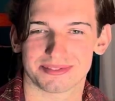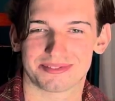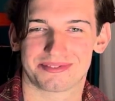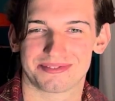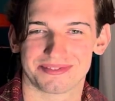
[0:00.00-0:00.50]

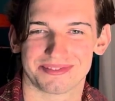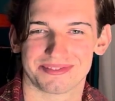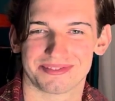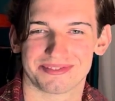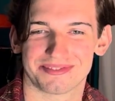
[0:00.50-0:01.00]

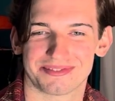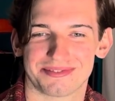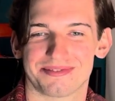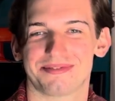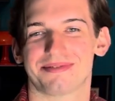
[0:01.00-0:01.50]

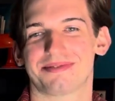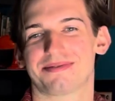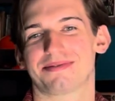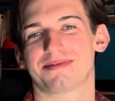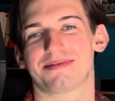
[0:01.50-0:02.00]

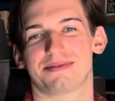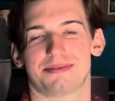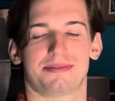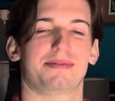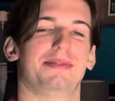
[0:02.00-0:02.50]
(silent)